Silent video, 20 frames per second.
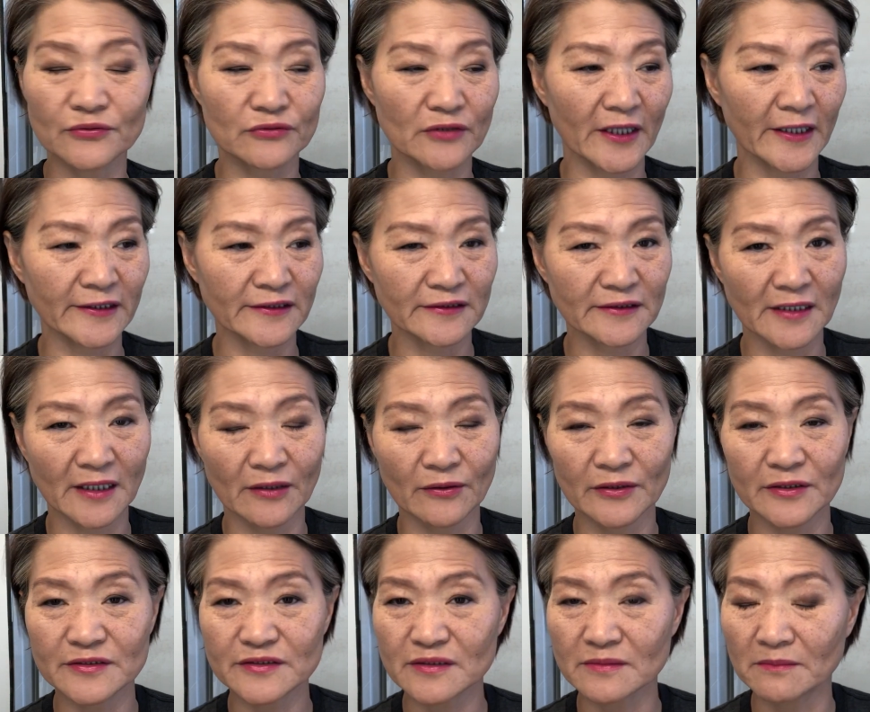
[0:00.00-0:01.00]
right now
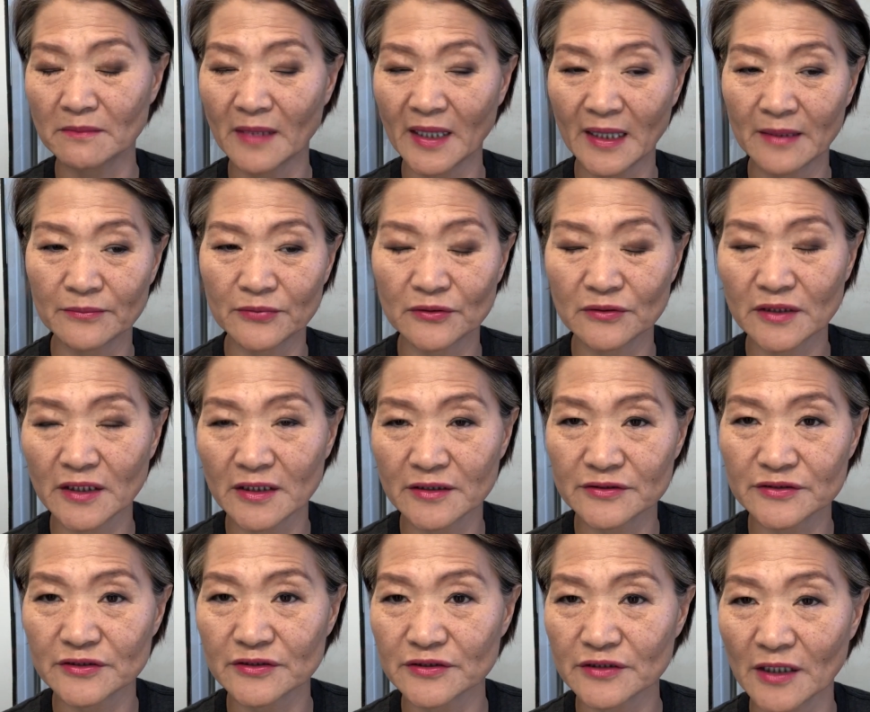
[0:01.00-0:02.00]
it's a marble
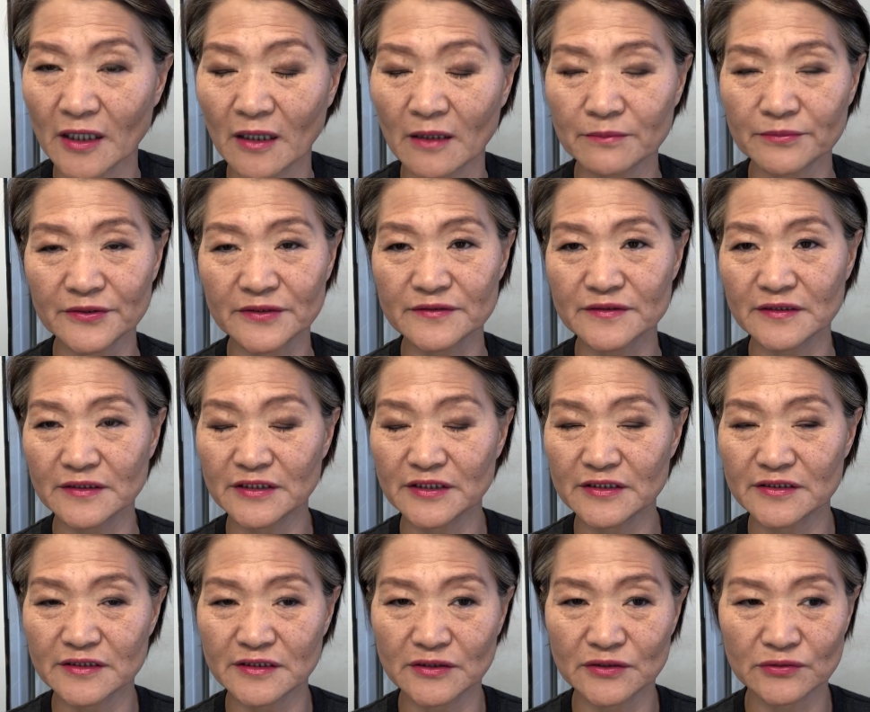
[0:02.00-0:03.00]
countertop, it's
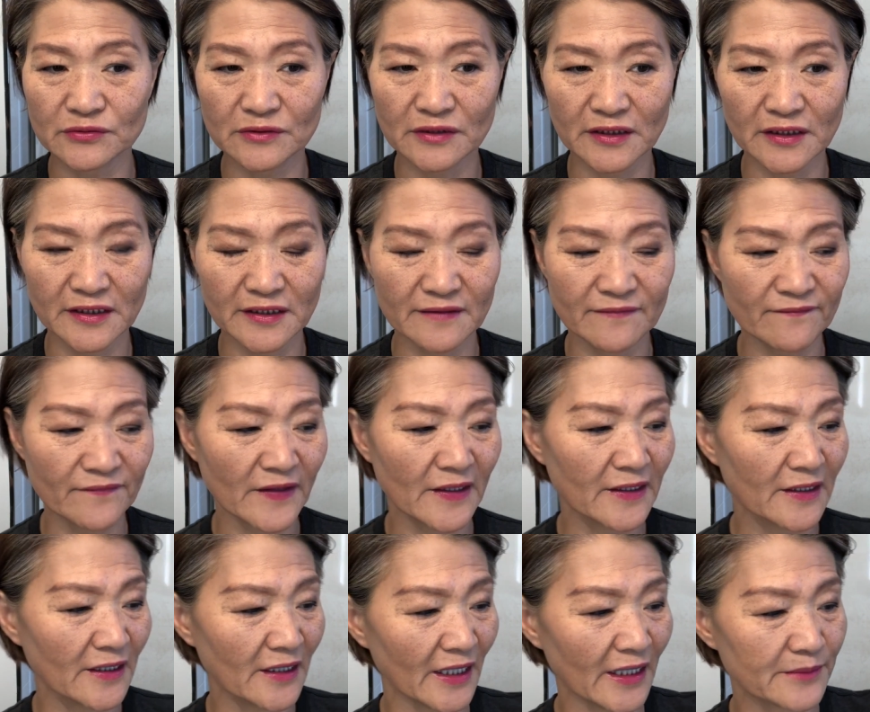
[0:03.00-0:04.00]
easy to clean.
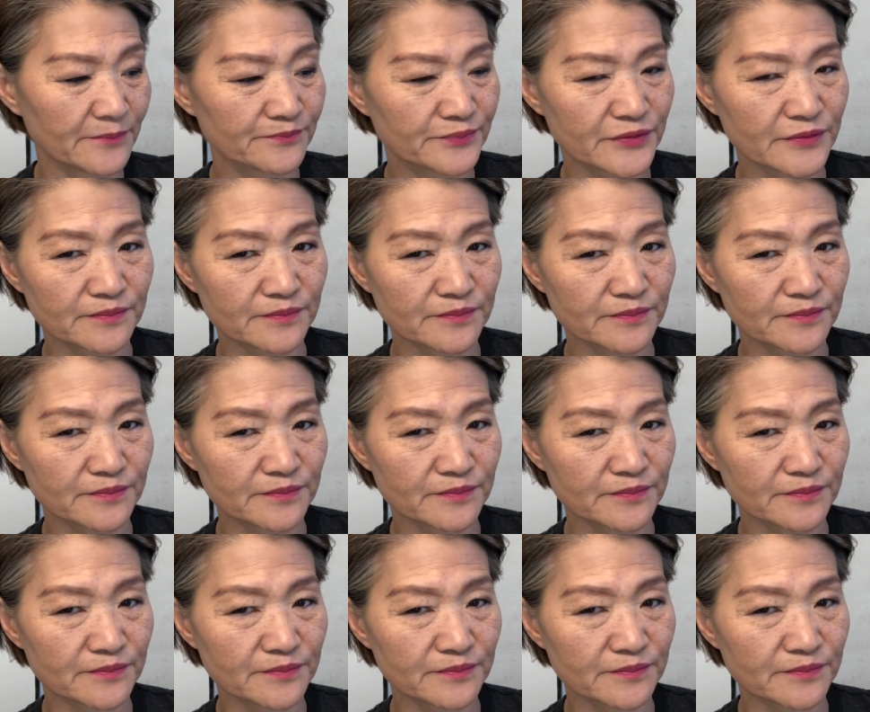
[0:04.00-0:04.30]
I